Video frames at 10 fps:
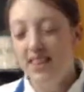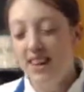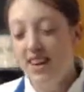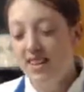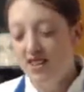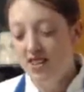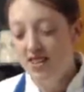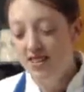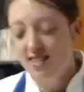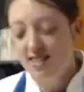Yeah, she
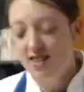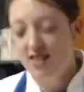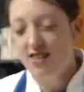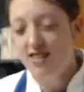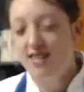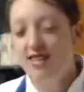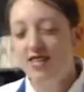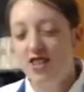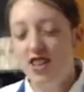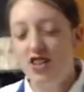her picture with yours.
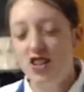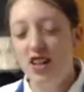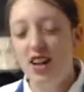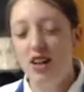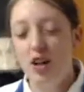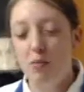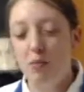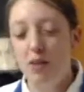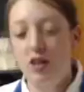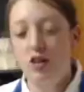She she got a couple
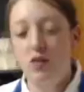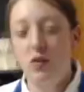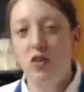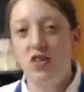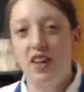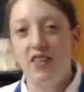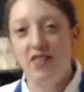pictures for herself.